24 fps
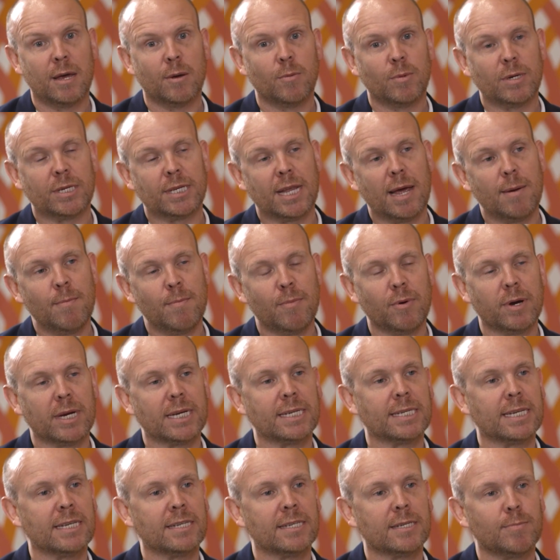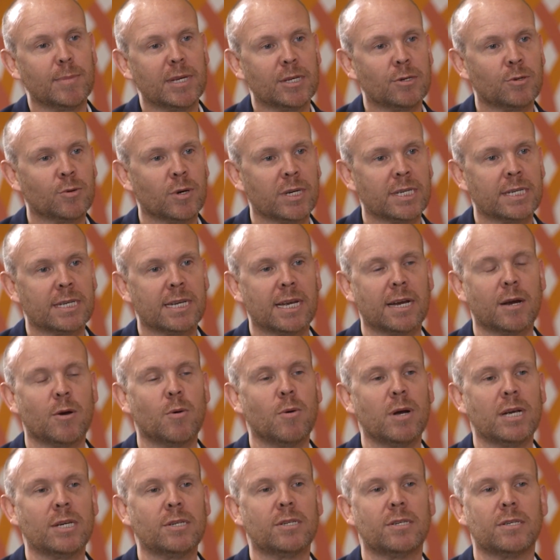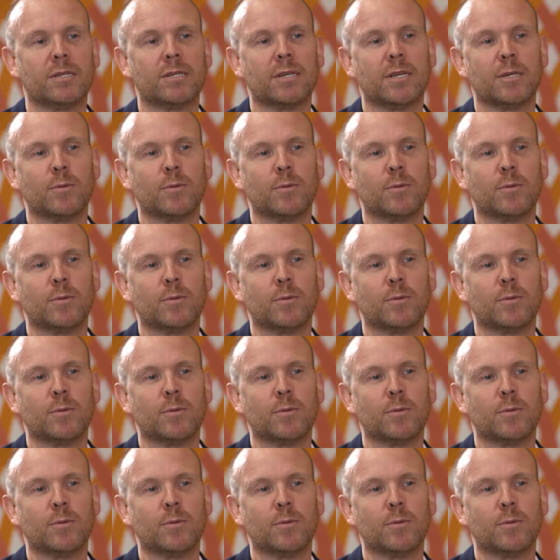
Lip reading: which then brings in some interesting questions,